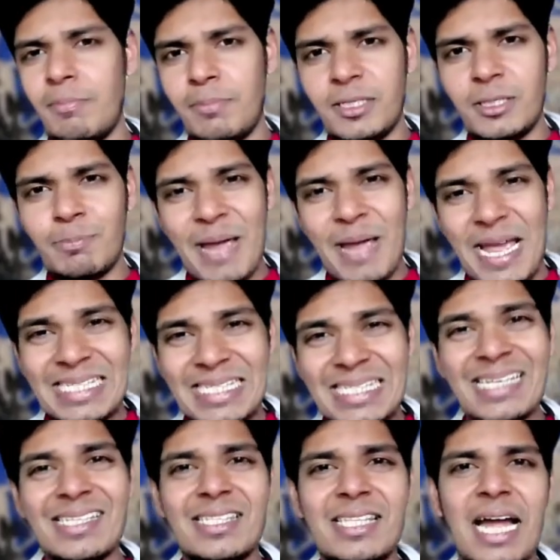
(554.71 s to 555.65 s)

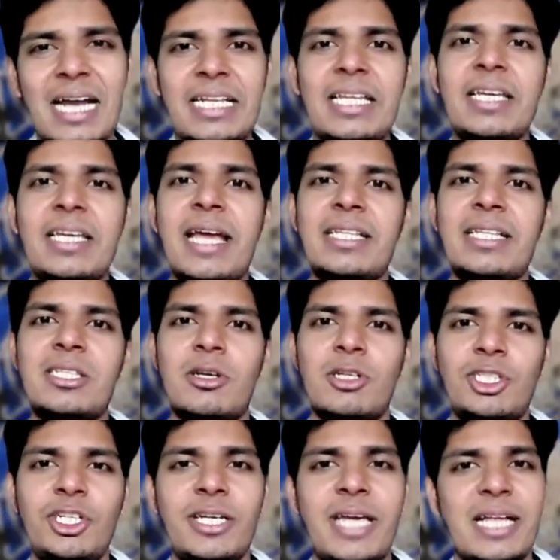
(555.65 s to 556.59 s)
spaces that he gets or
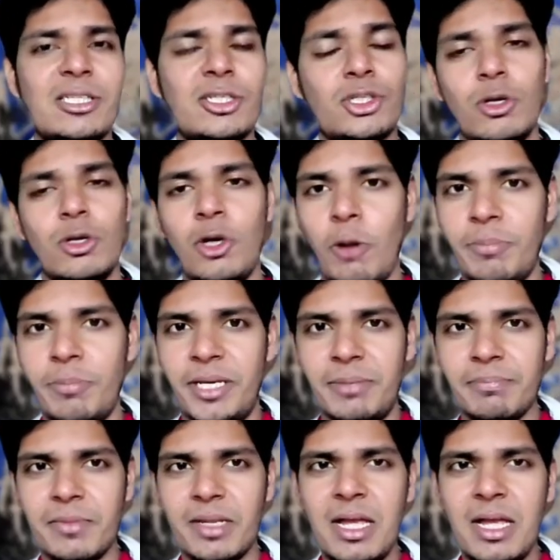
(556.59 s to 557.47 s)
she gets to lobby.